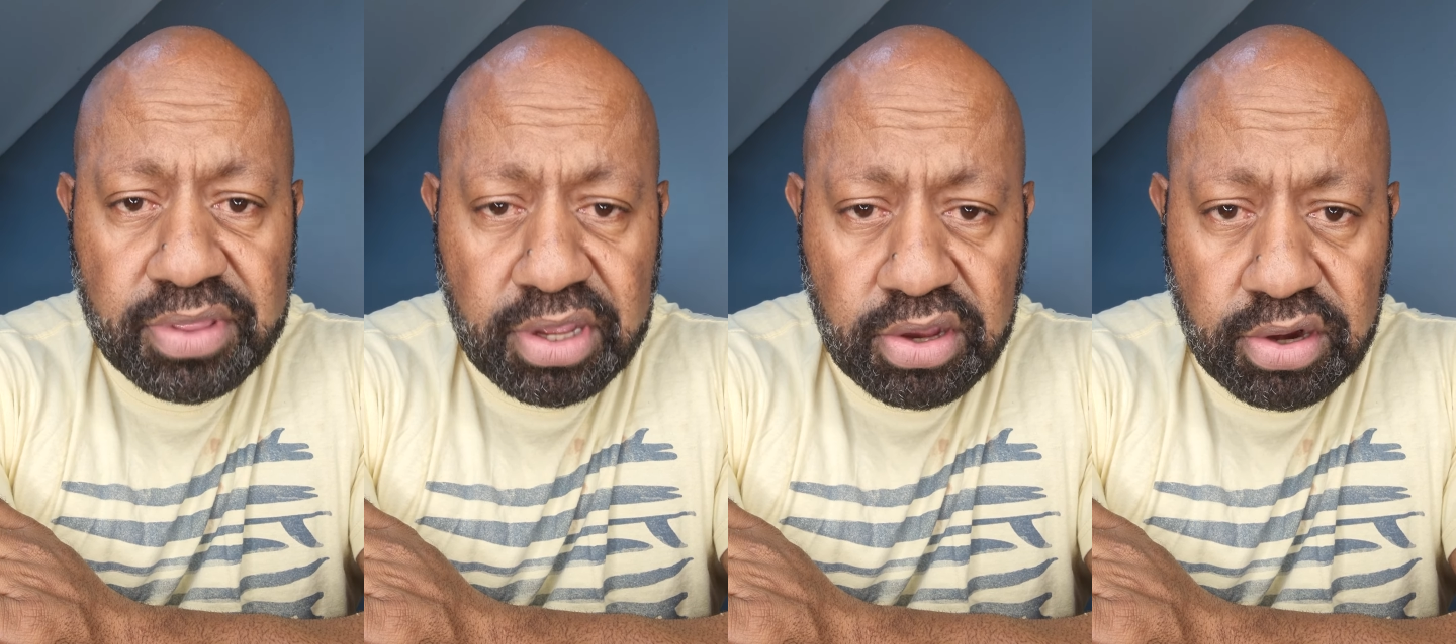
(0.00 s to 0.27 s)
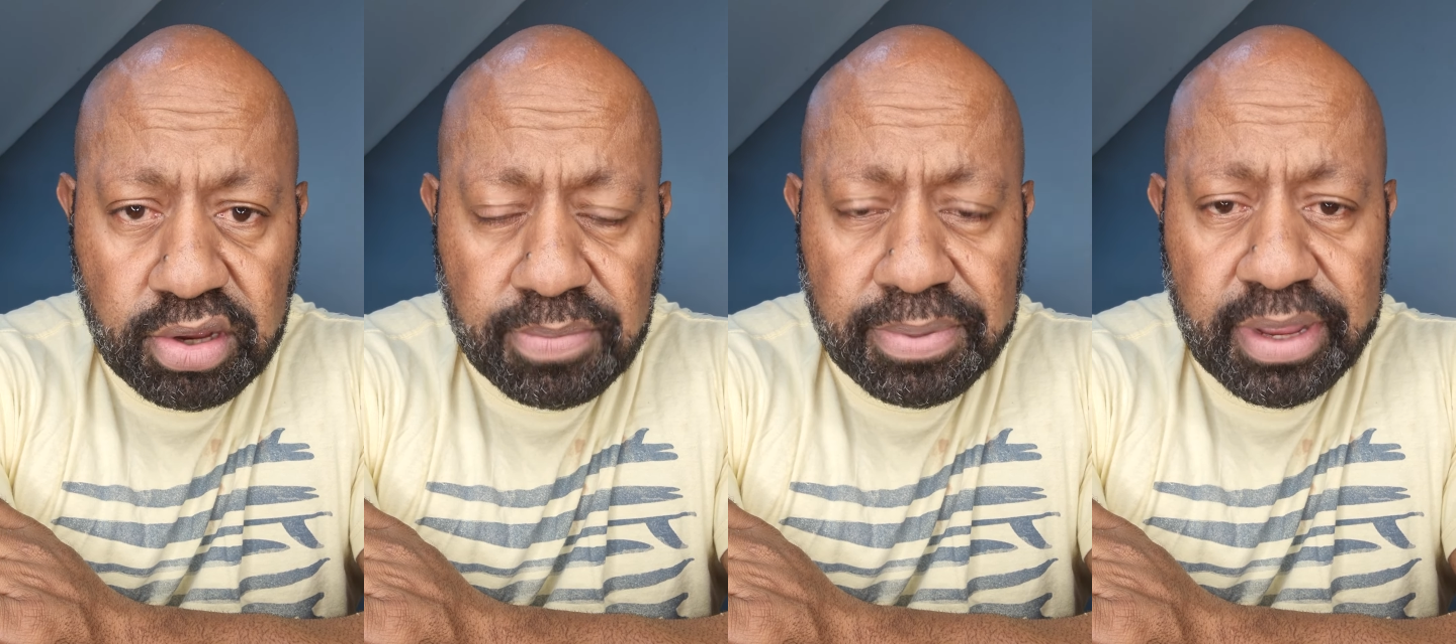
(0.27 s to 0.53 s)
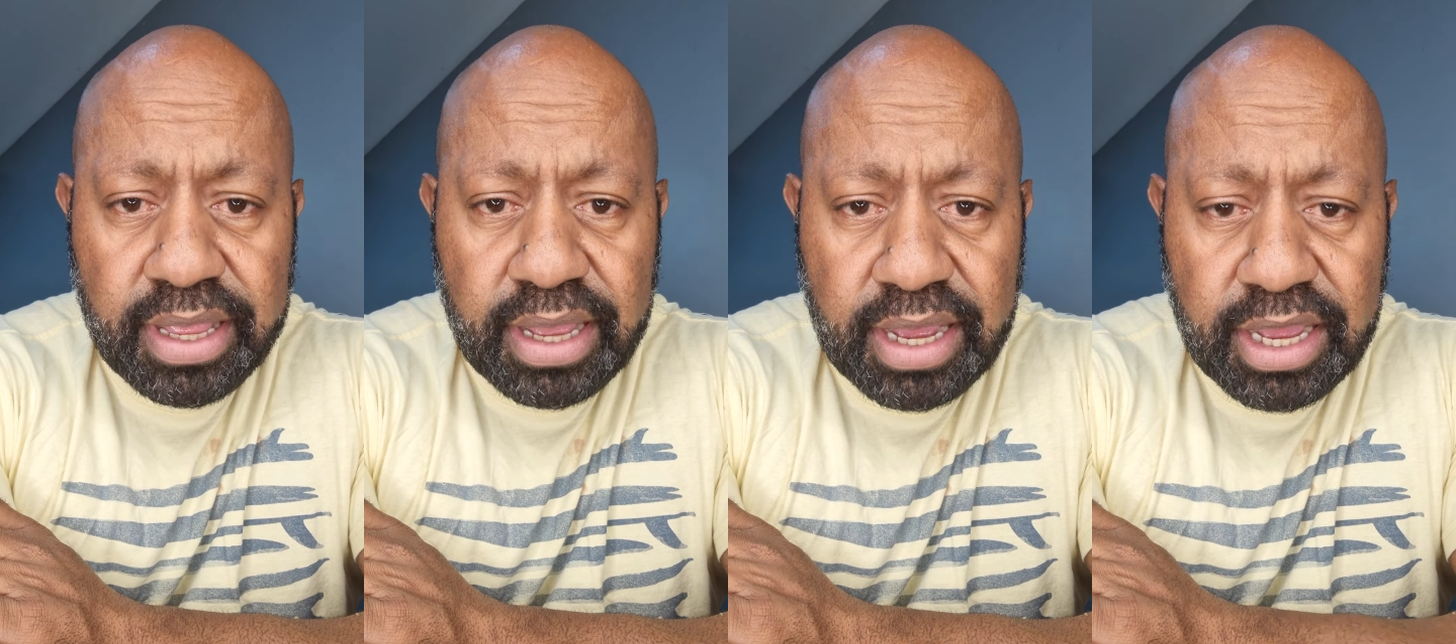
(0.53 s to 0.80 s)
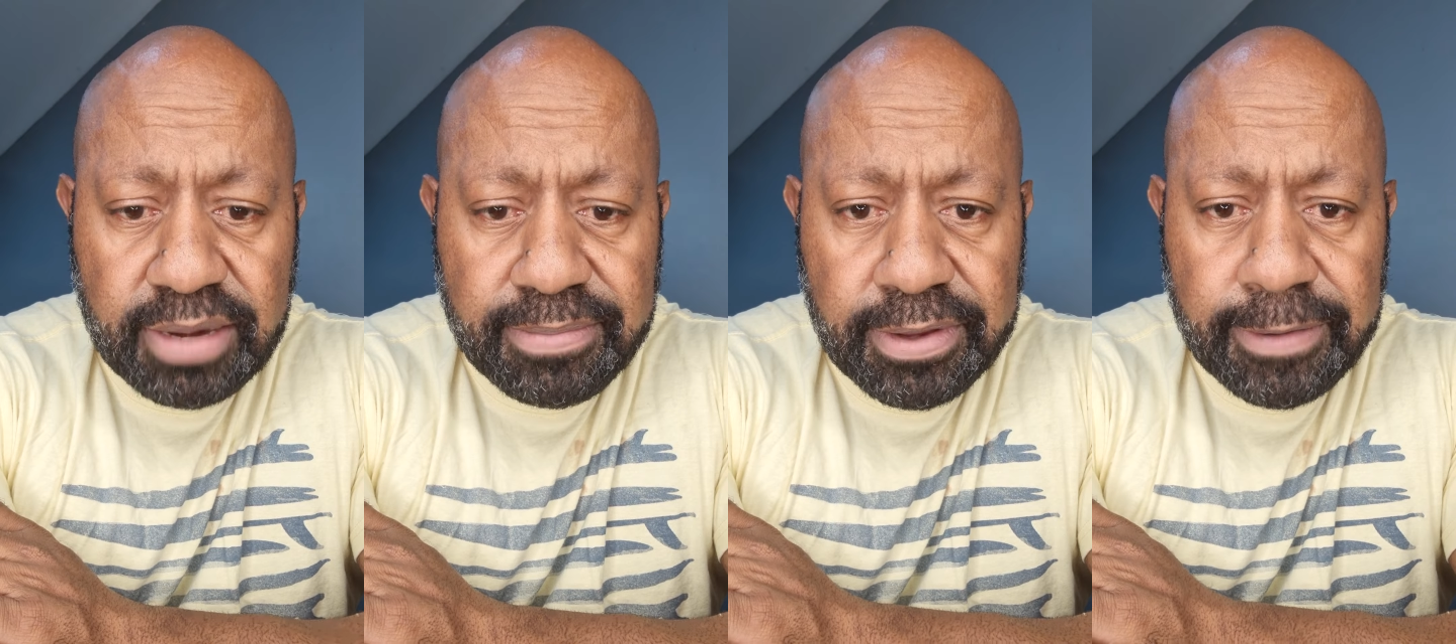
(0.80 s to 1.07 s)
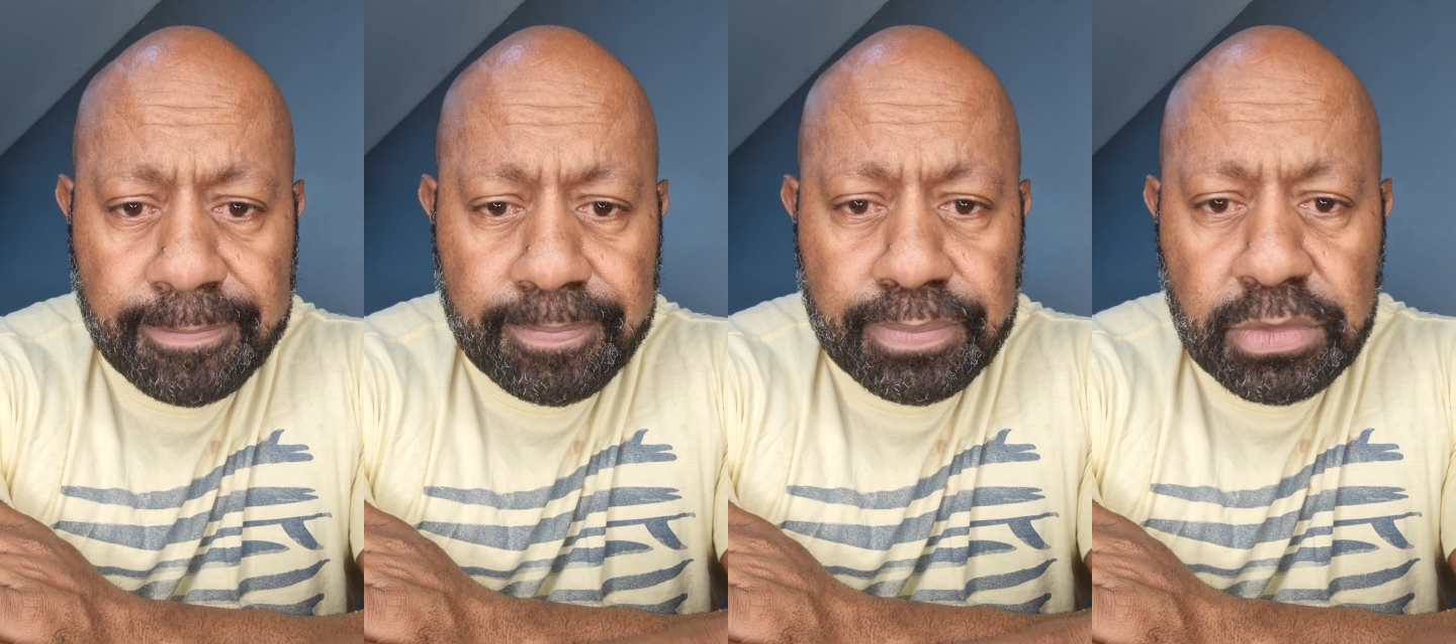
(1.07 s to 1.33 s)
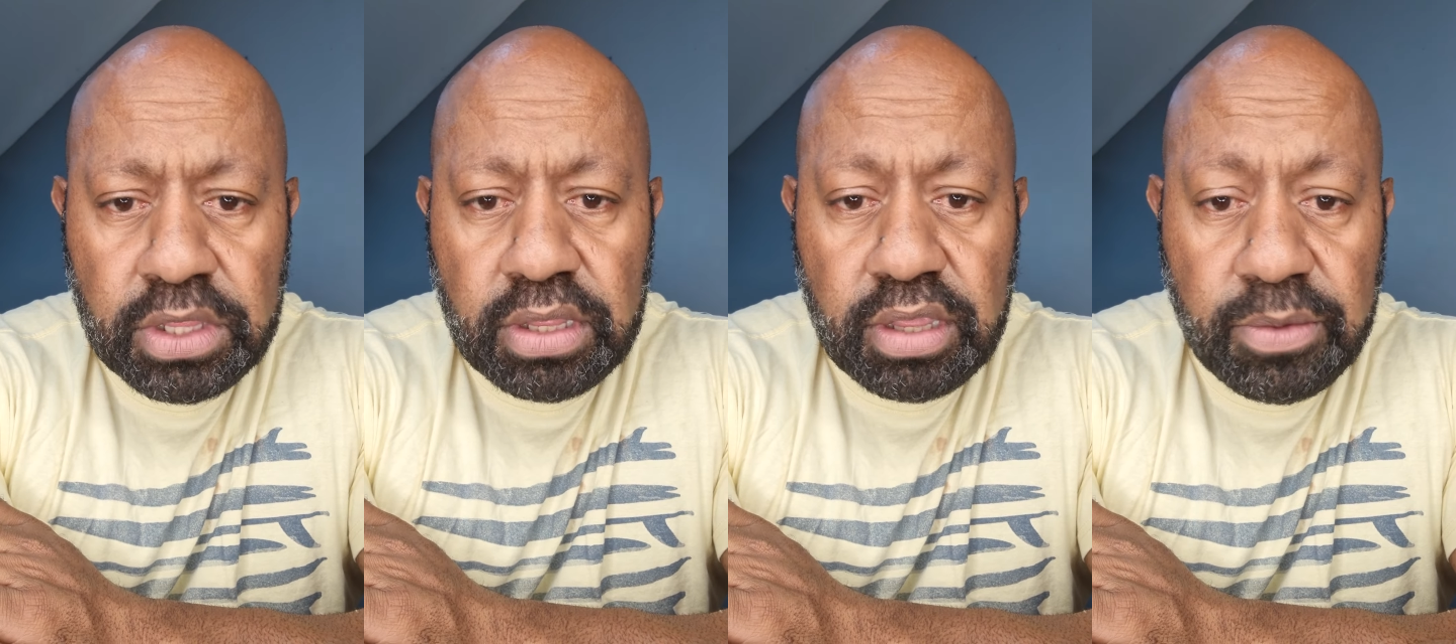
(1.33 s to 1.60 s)
They're gonna play hard, but
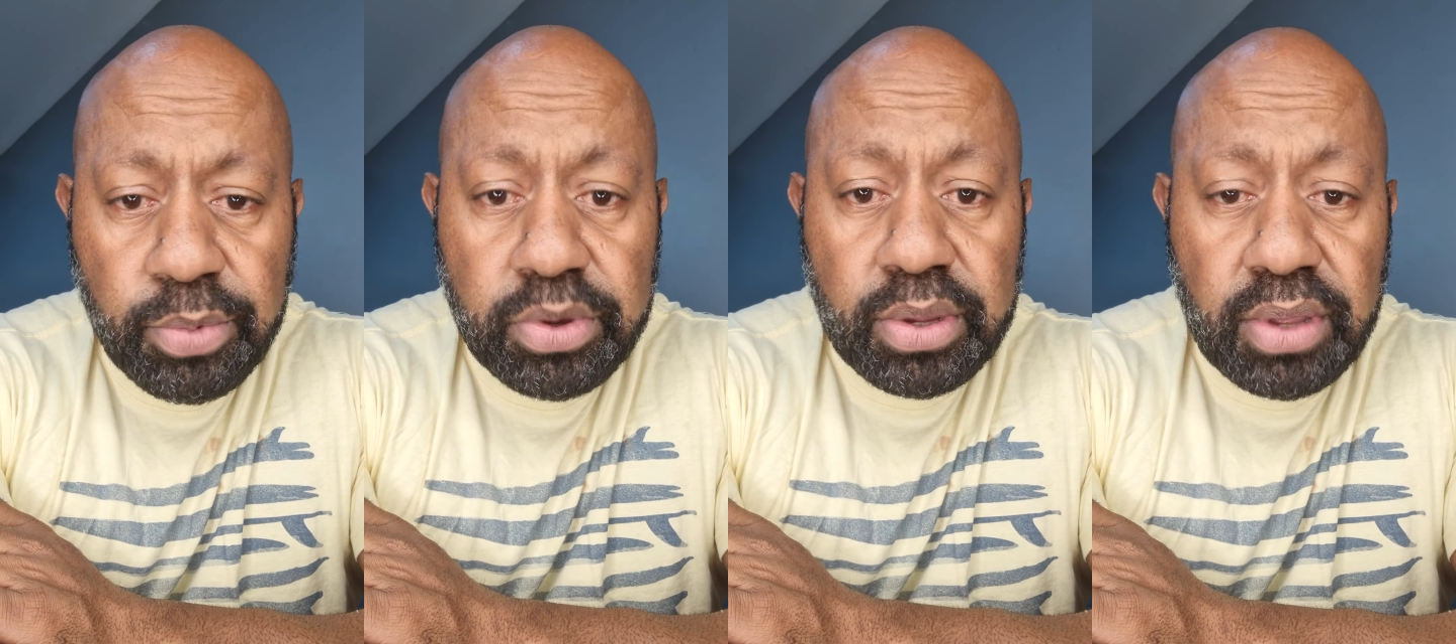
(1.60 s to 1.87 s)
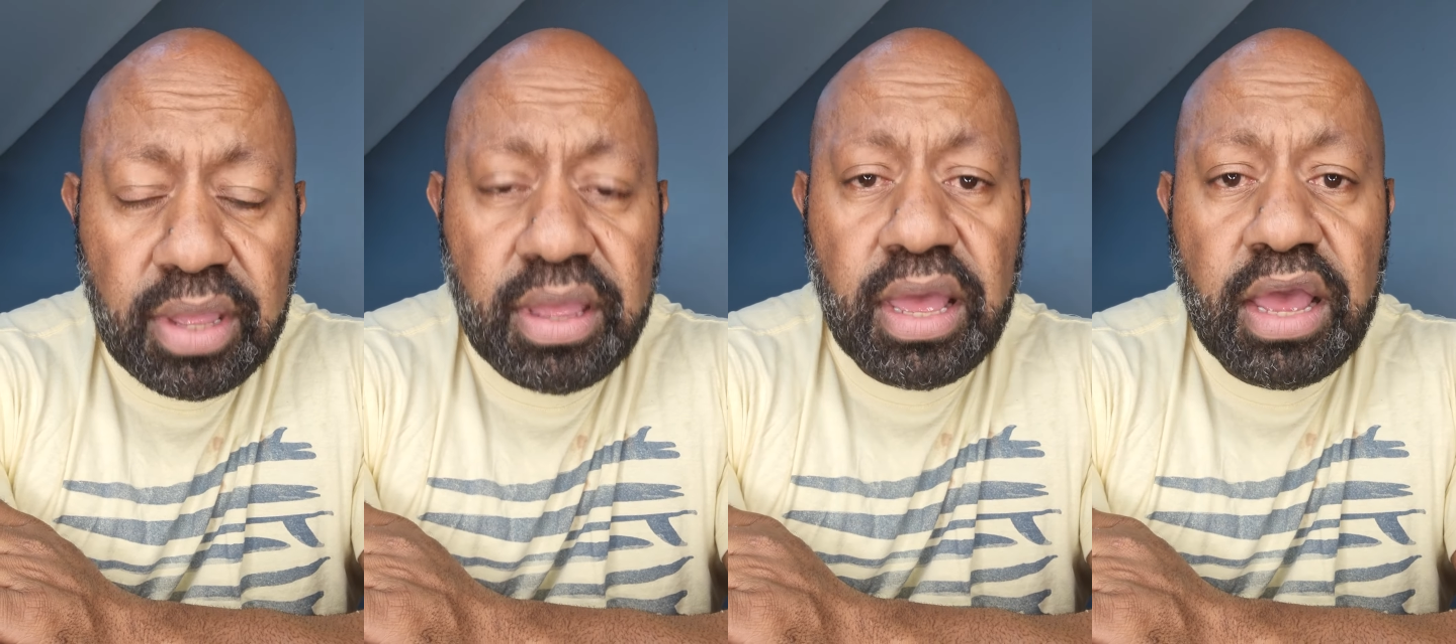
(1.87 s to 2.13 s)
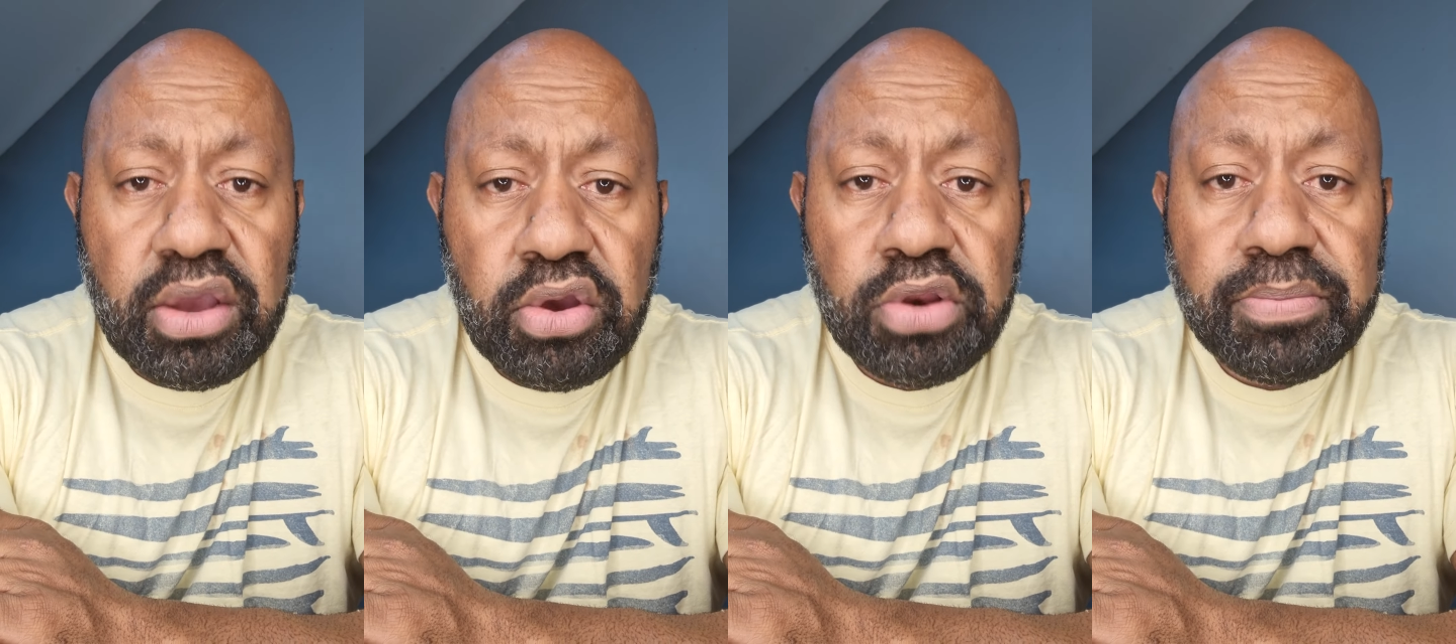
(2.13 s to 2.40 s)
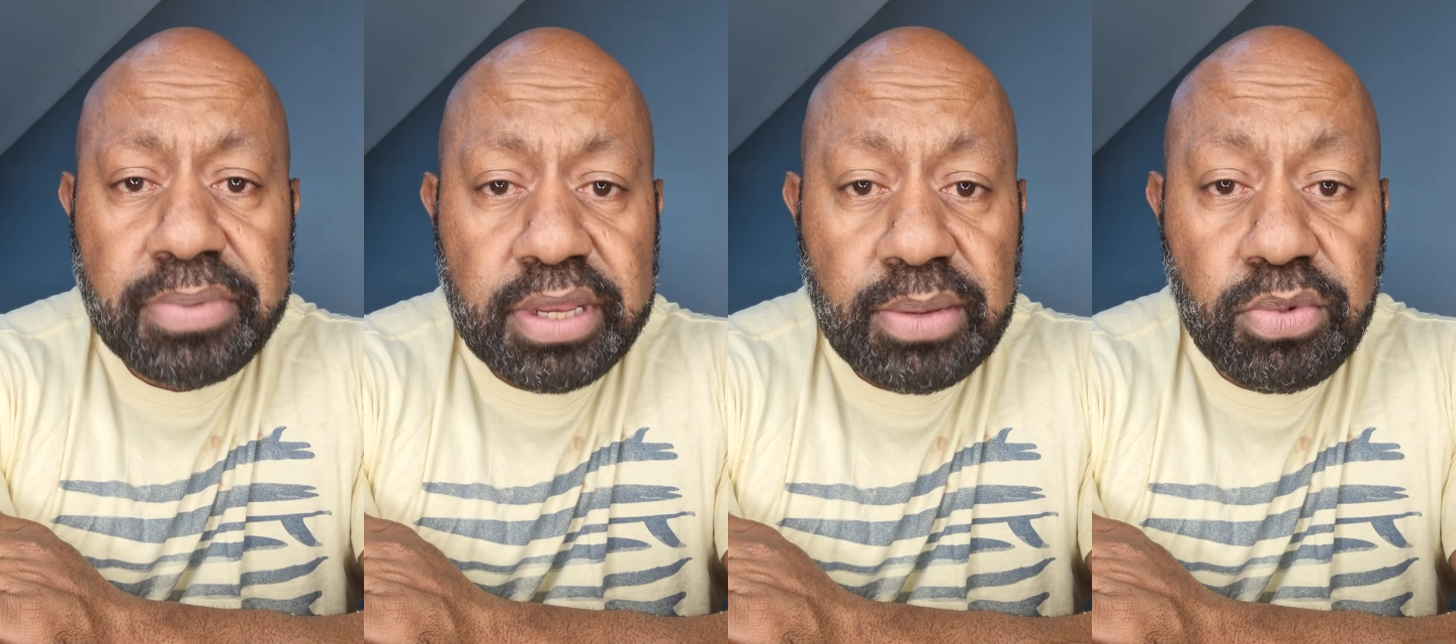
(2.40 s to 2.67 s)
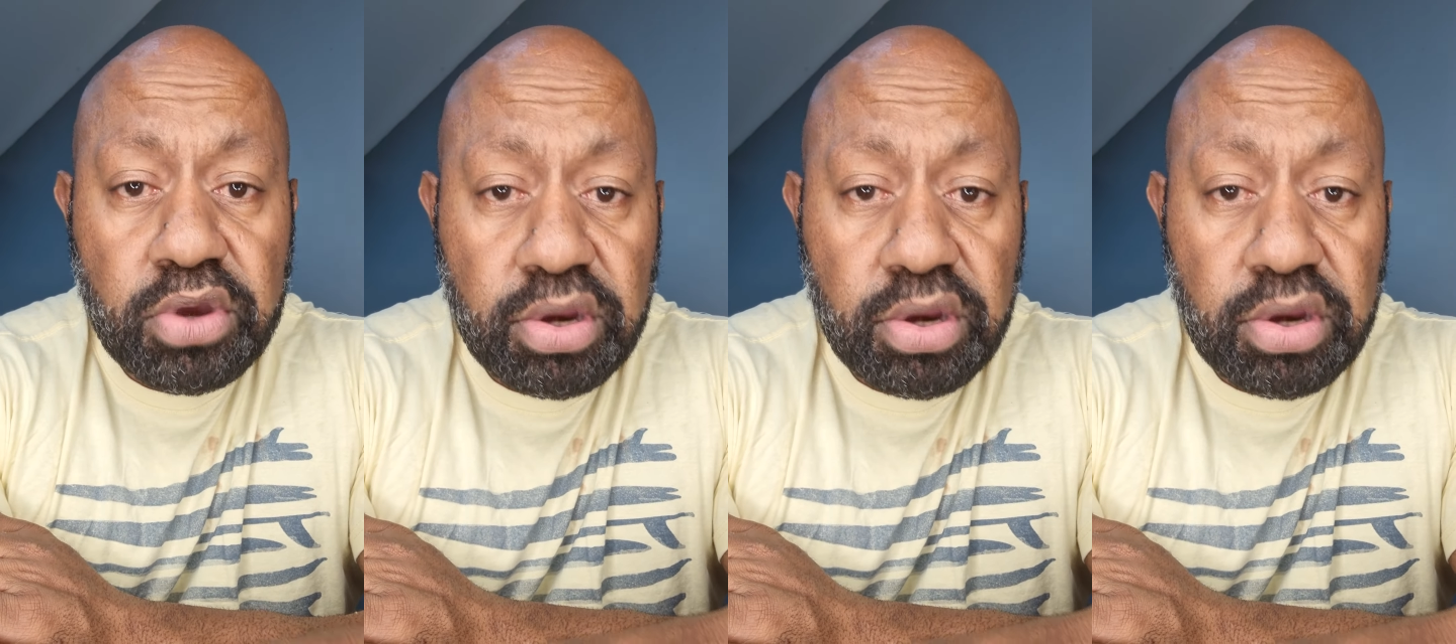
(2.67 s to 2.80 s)
if we are gonna beat them,